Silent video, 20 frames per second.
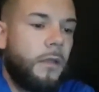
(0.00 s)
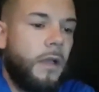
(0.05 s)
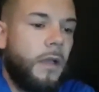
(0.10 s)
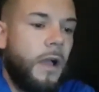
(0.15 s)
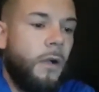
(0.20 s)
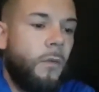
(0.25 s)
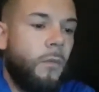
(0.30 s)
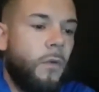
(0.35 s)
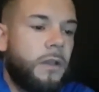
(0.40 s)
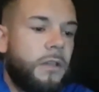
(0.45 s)

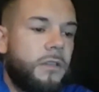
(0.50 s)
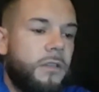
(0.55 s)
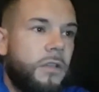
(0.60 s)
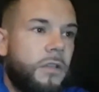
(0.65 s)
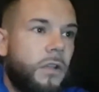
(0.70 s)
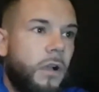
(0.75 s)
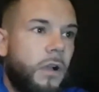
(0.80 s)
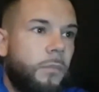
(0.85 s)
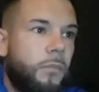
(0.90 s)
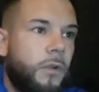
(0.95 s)
I wanted to
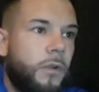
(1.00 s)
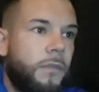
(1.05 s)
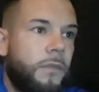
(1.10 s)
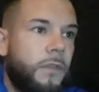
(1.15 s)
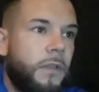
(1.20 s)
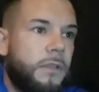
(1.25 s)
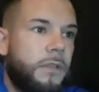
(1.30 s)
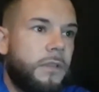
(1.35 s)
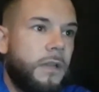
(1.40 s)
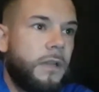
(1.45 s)
talk
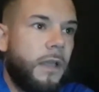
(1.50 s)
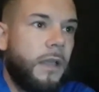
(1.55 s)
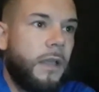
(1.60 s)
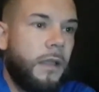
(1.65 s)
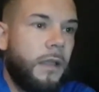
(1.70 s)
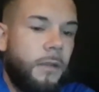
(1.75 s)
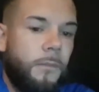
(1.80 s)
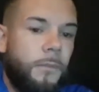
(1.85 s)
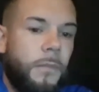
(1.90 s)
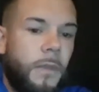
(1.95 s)
briefly
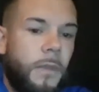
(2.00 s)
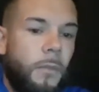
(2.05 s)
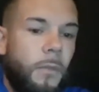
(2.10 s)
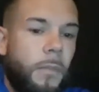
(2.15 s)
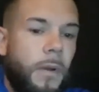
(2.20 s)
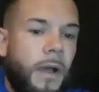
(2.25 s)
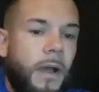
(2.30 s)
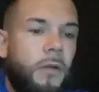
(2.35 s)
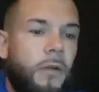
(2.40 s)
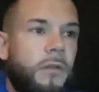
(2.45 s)
today
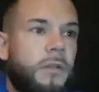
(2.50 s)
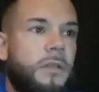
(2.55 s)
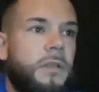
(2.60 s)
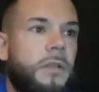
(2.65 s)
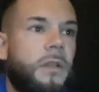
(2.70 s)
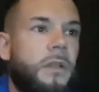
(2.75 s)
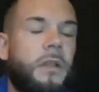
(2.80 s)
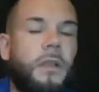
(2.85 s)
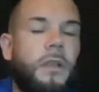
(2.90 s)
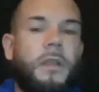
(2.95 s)
about
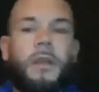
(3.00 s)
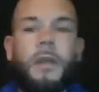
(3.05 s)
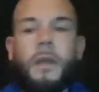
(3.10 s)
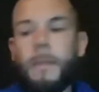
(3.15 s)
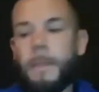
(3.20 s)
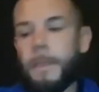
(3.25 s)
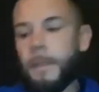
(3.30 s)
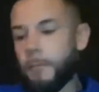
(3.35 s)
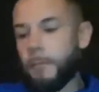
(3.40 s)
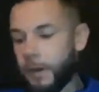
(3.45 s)

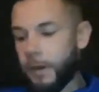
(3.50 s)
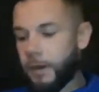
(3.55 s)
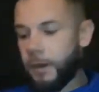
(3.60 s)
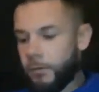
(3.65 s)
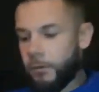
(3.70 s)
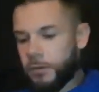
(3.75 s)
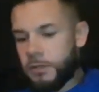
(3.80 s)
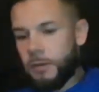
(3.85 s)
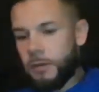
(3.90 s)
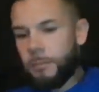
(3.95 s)

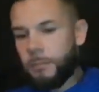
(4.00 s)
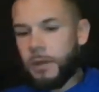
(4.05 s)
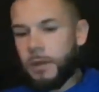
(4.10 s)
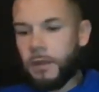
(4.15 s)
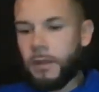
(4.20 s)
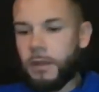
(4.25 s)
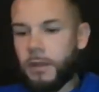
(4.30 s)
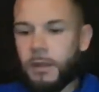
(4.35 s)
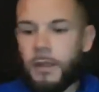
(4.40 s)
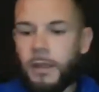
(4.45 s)

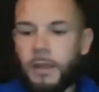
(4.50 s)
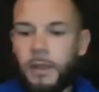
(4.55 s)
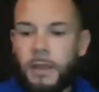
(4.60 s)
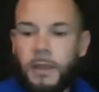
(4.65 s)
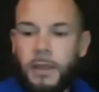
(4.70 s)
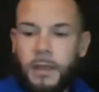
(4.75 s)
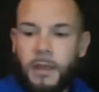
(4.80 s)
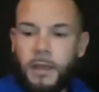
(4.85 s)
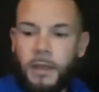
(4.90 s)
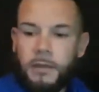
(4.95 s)
microchipping,
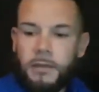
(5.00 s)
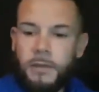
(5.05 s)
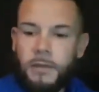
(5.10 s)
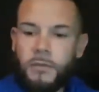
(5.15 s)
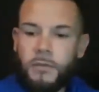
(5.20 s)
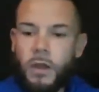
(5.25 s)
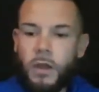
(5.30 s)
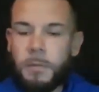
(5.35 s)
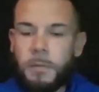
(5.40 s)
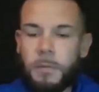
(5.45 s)
and I've
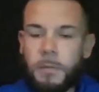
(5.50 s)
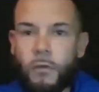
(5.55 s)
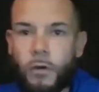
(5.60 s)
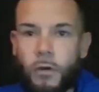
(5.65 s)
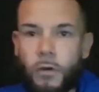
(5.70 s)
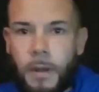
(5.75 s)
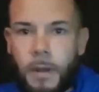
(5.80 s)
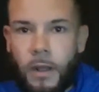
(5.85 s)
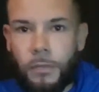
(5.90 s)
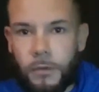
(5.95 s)
talked
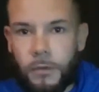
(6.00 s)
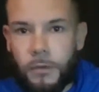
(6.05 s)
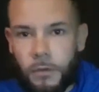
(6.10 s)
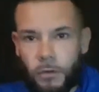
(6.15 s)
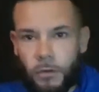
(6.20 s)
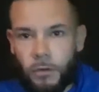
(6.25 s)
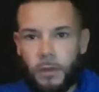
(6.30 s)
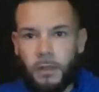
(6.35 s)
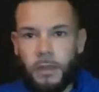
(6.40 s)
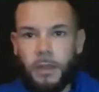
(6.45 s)
before about the
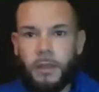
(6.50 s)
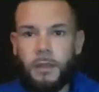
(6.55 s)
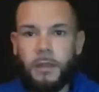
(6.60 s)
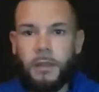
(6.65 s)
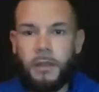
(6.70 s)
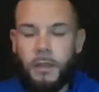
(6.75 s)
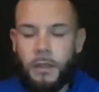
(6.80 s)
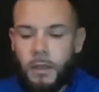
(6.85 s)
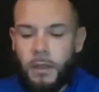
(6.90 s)
Neuralink.